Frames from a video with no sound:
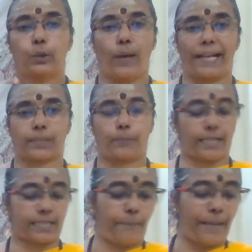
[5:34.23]
to
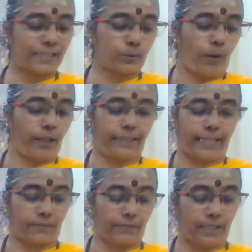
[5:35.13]
express the best
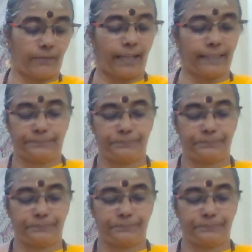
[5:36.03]
qualities of the divine.